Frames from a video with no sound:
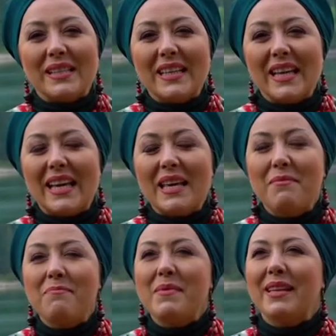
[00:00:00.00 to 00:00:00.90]
each of
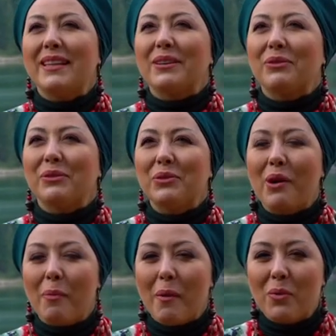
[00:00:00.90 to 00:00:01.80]
you to have
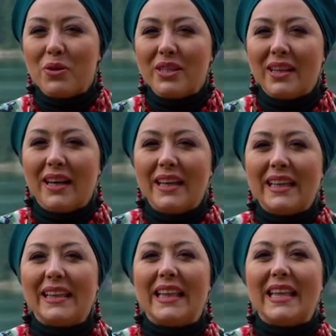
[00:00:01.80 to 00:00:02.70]
such a
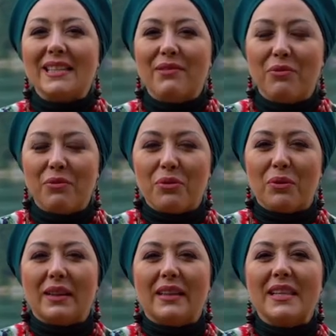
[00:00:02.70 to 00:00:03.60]
helper spirit for
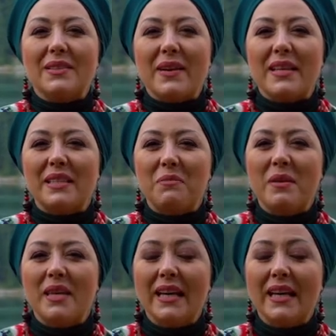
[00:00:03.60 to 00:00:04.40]
your lineage,